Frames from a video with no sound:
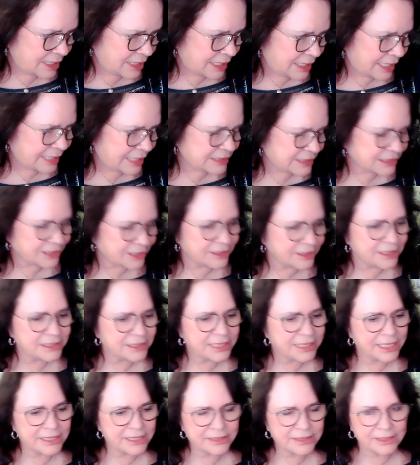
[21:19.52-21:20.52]
It's going to
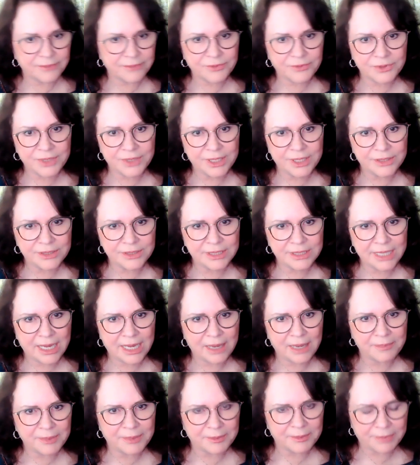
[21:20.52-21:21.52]
take several years to
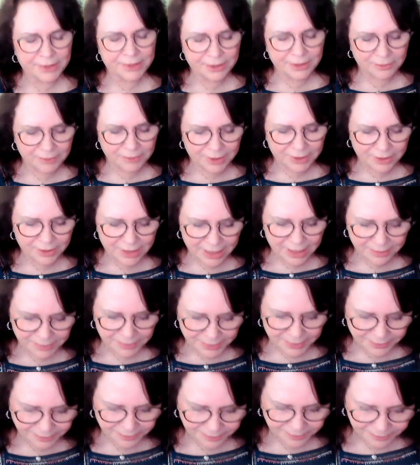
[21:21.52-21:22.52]
happen, but it will
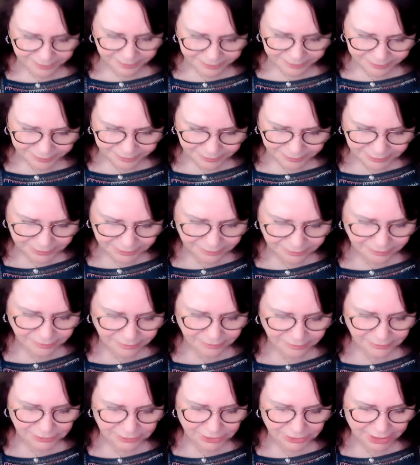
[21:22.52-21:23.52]
happen.
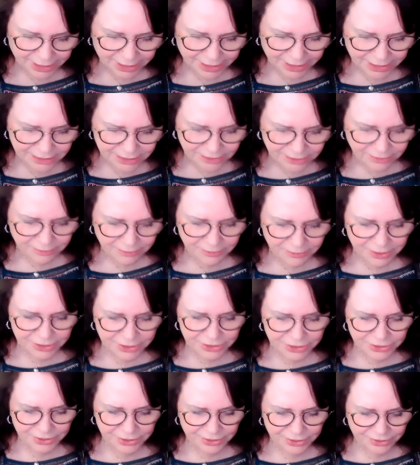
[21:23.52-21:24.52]
Okay, so I
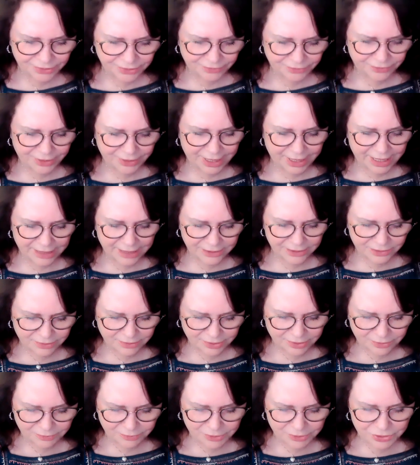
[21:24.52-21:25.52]
want you to know that. So
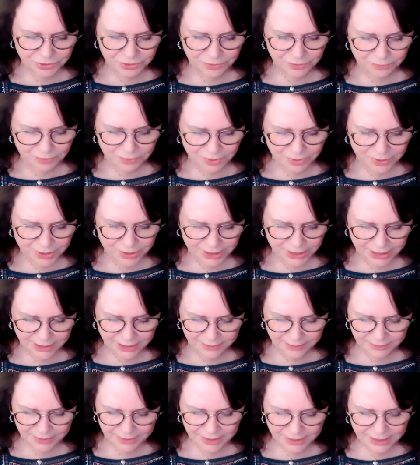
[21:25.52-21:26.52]
I don't want you to worry.
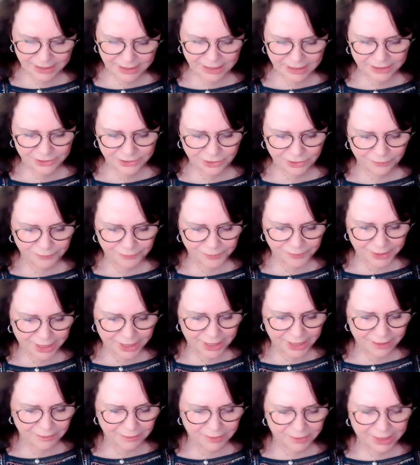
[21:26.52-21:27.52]
Don't
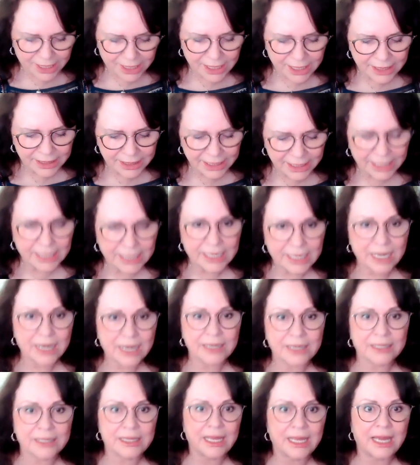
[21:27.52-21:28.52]
forget, we got to get
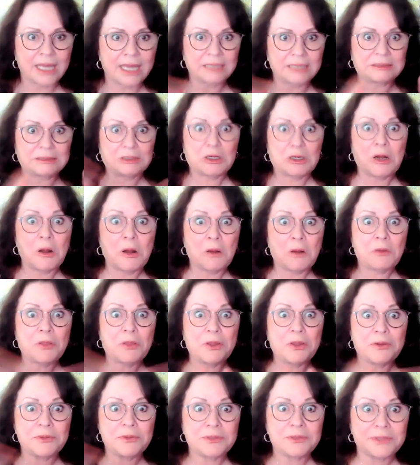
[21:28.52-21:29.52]
out of that. Oh,
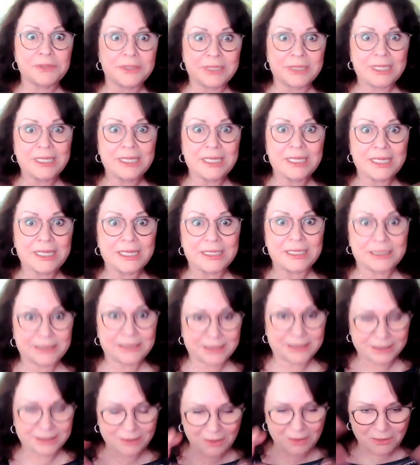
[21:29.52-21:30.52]
those
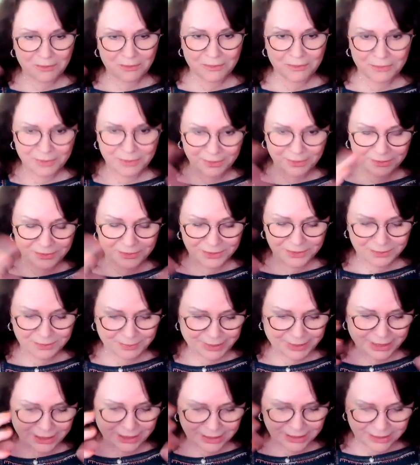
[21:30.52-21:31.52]
idiots. Oh, those,
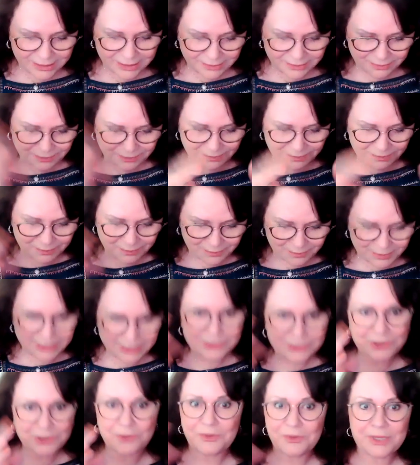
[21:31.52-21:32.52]
because
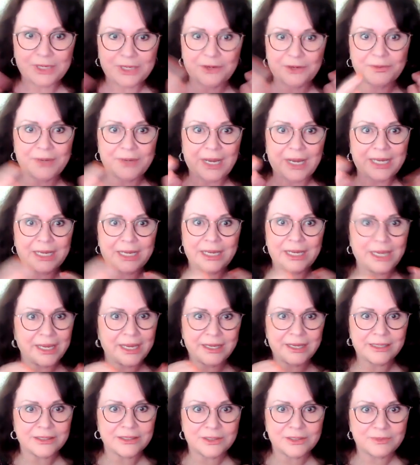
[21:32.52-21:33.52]
it's only creating
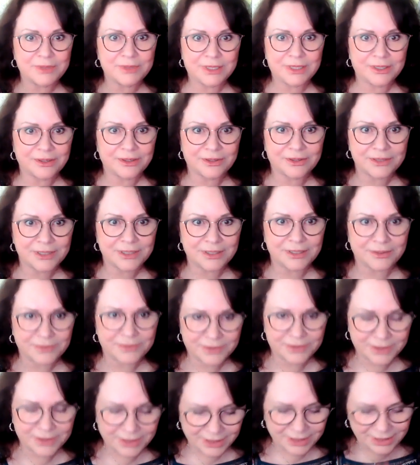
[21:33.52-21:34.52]
chaos within
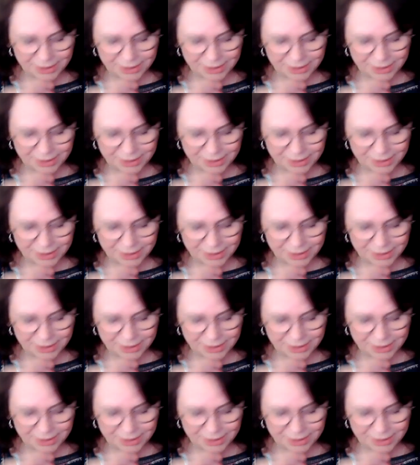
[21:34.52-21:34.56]
ourselves.